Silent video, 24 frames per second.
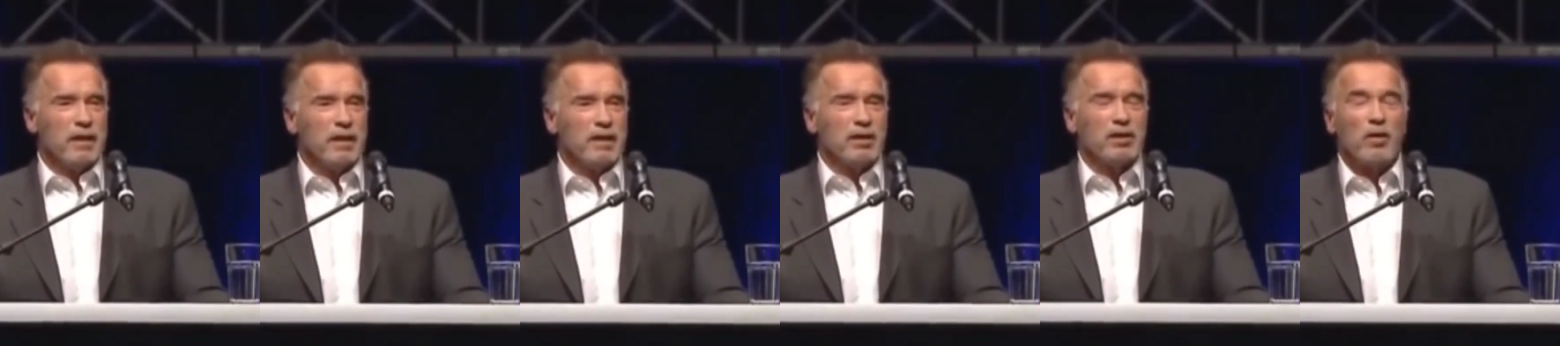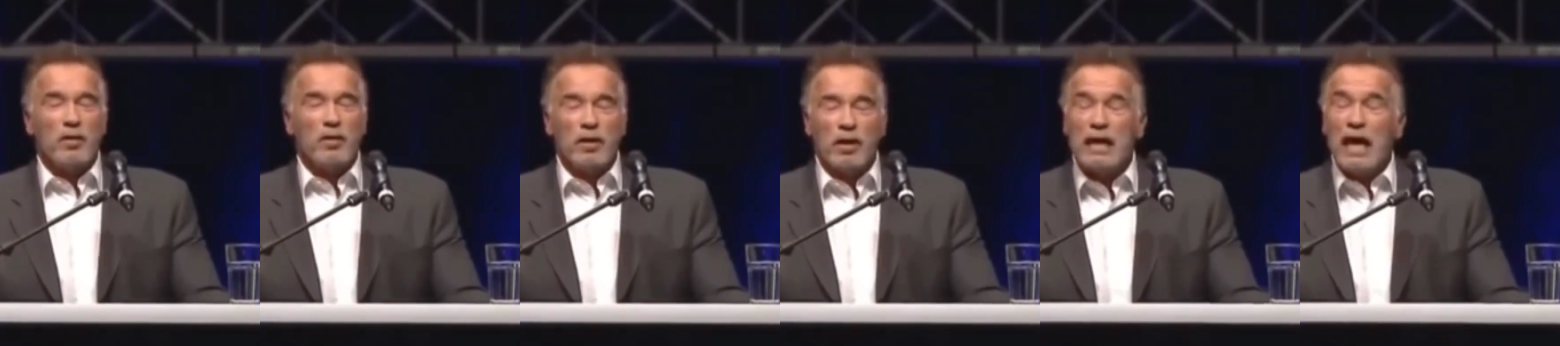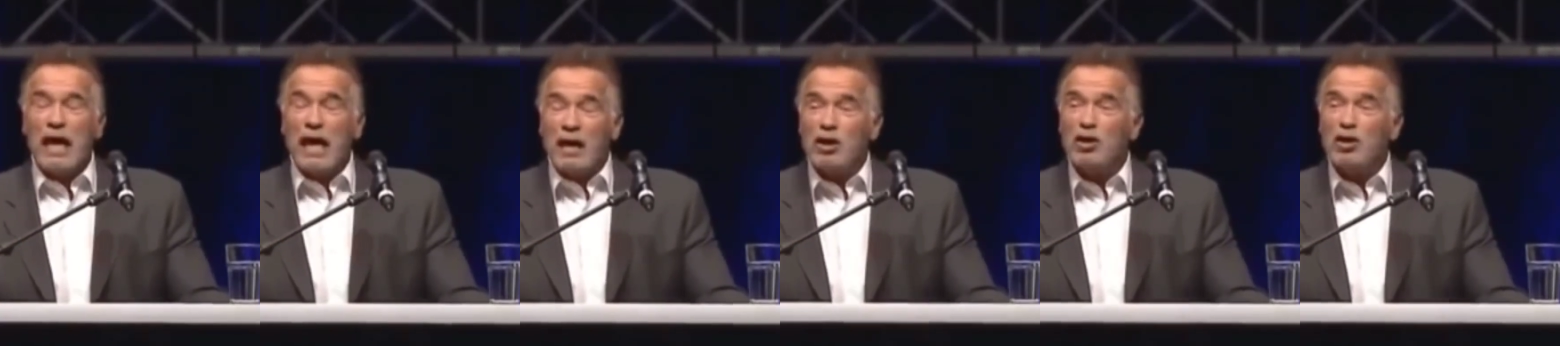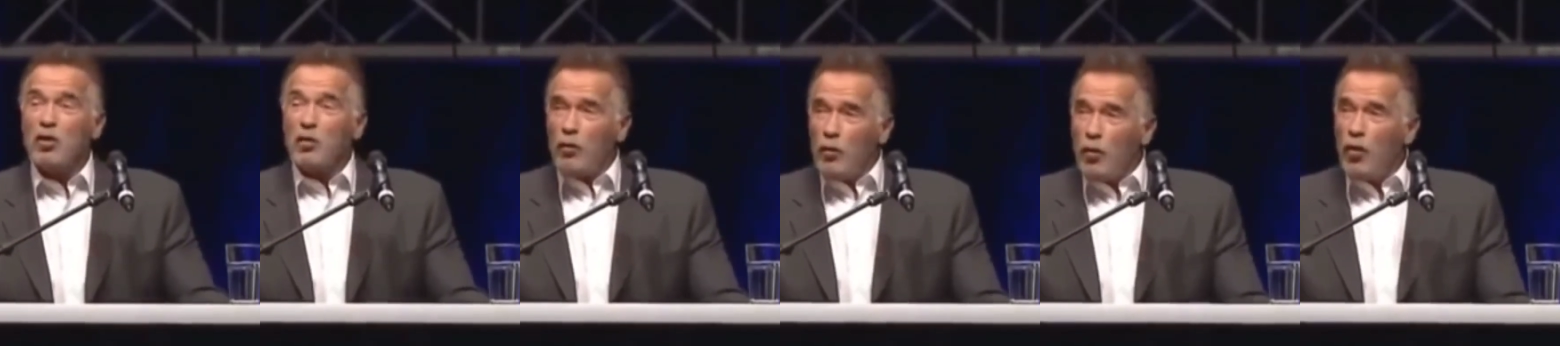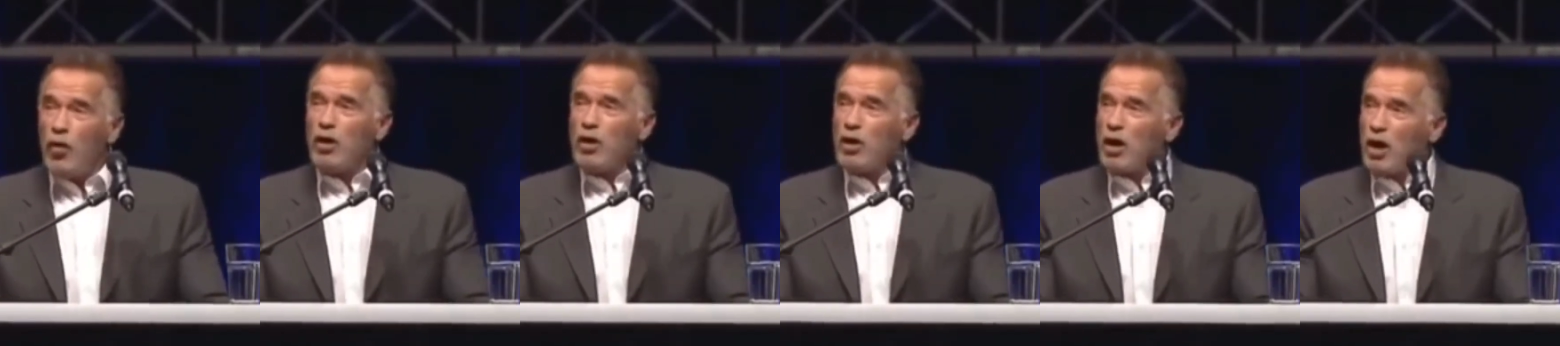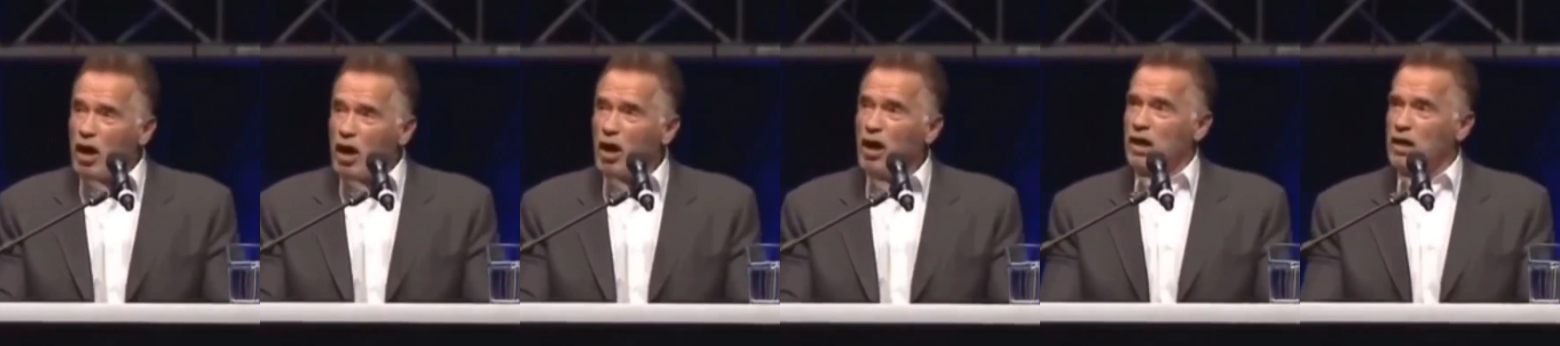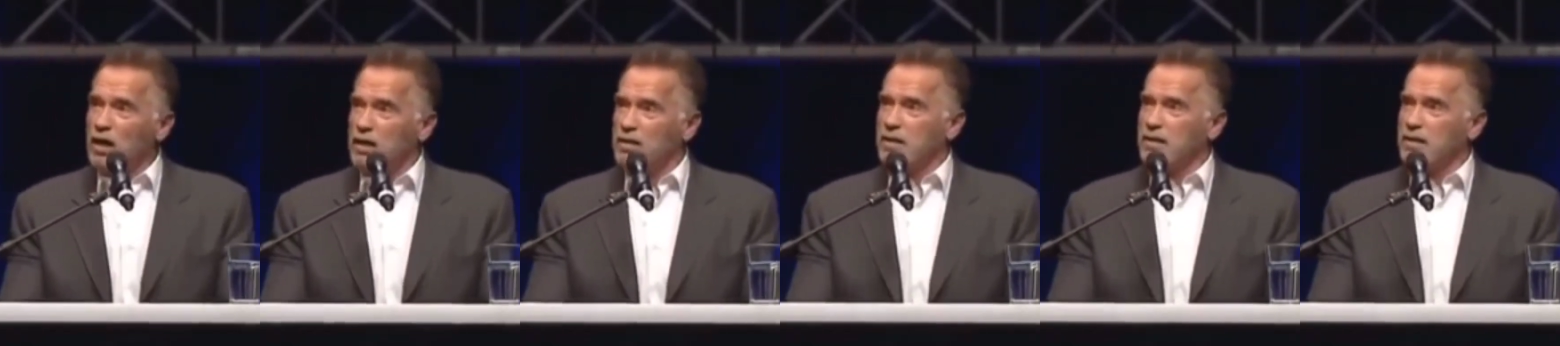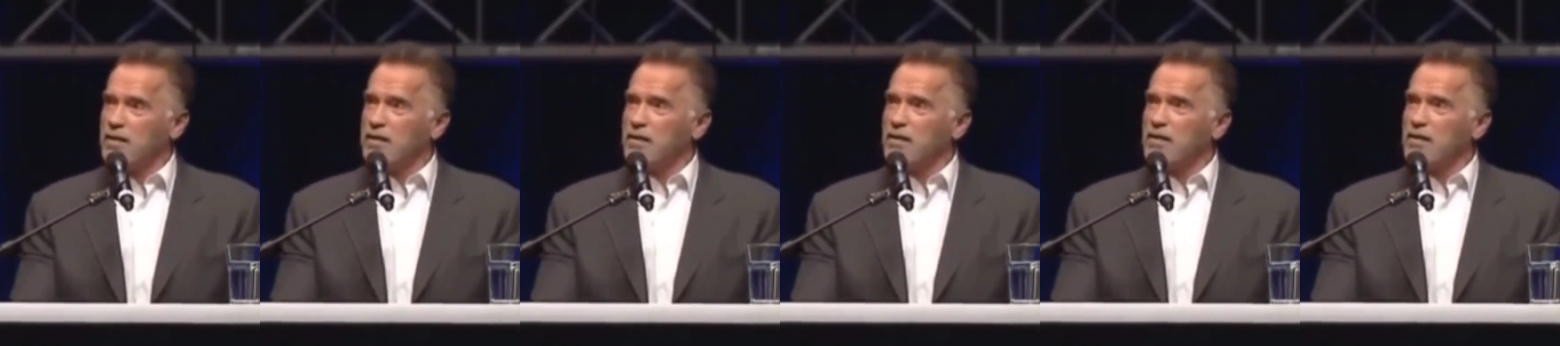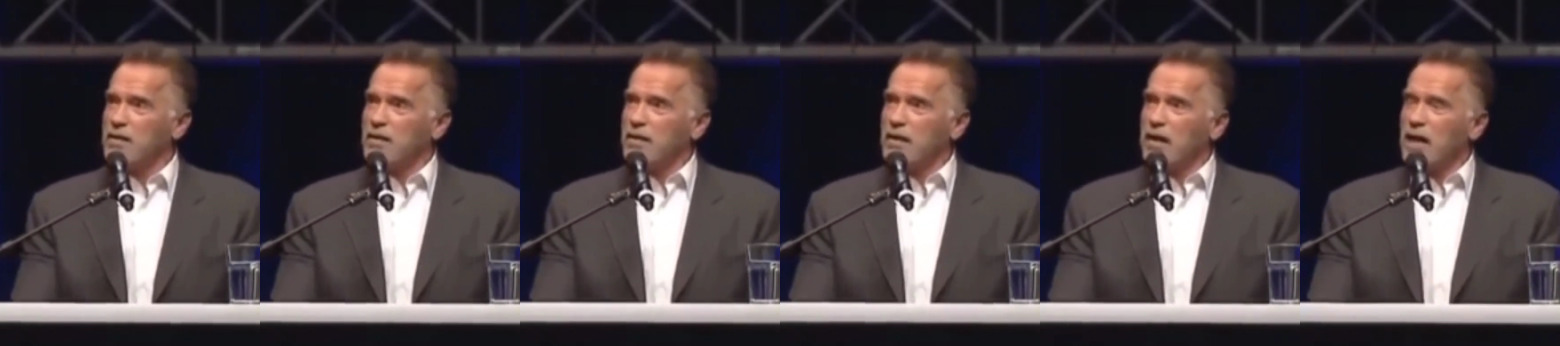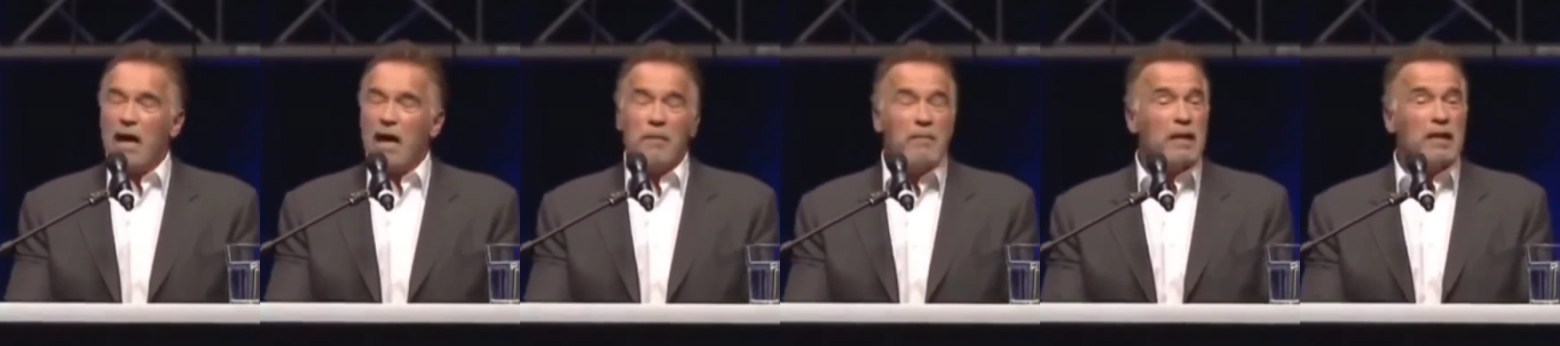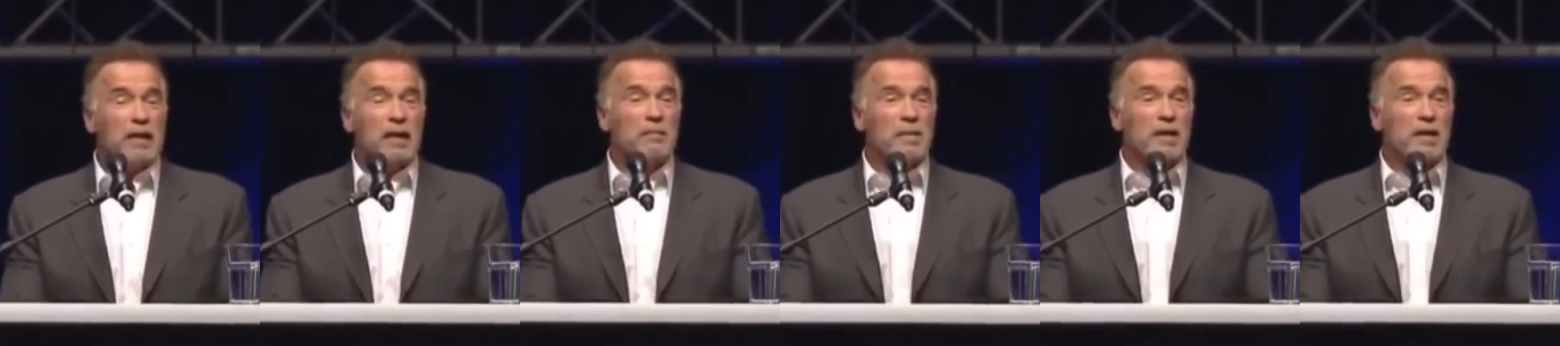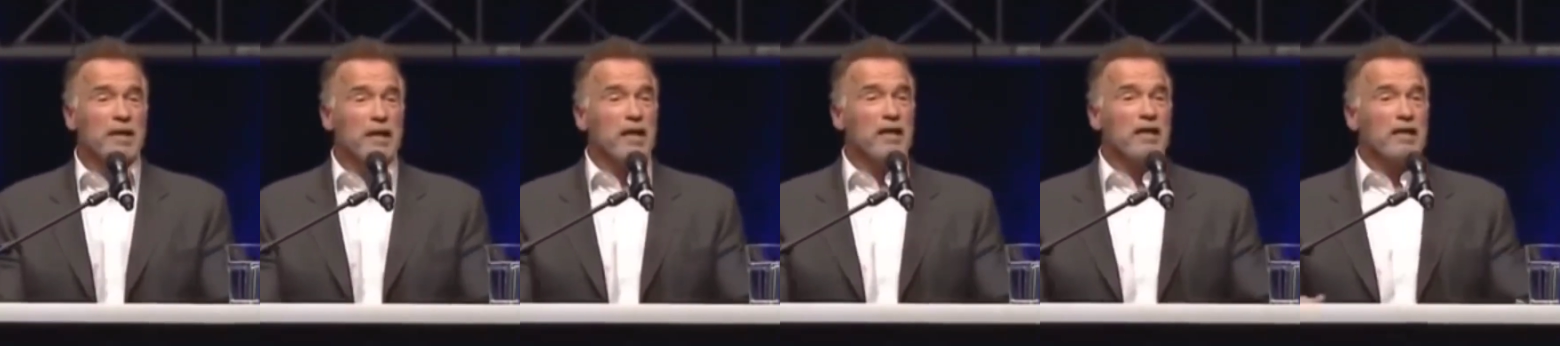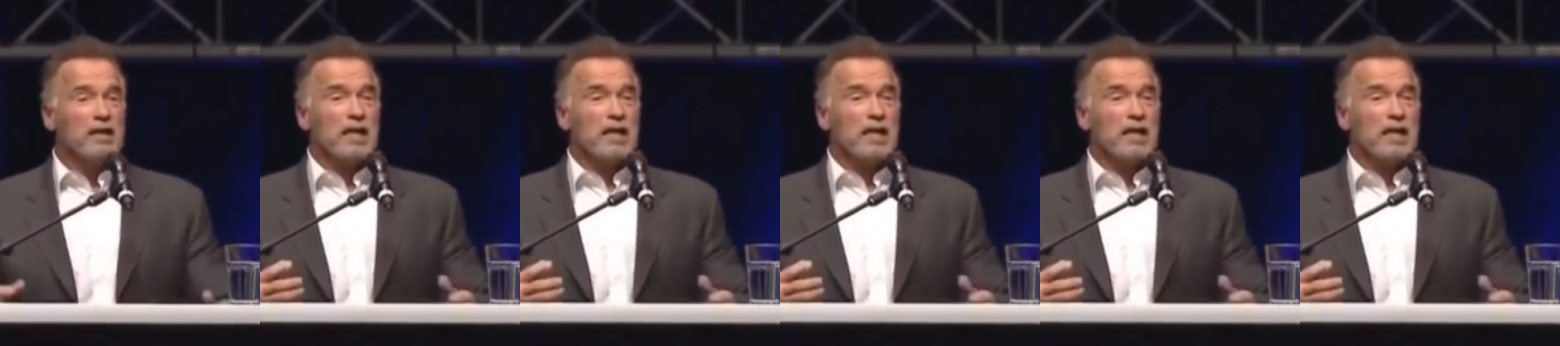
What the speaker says: So you got to work hard. I mean, let me tell